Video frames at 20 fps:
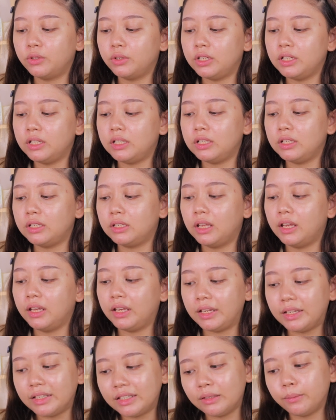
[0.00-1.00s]
So this is
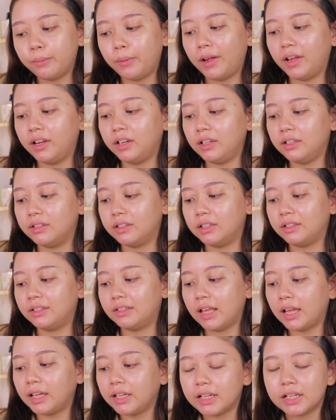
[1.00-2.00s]
Kim's brand. It's a
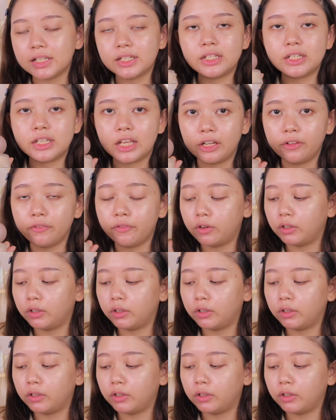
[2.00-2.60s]
second skin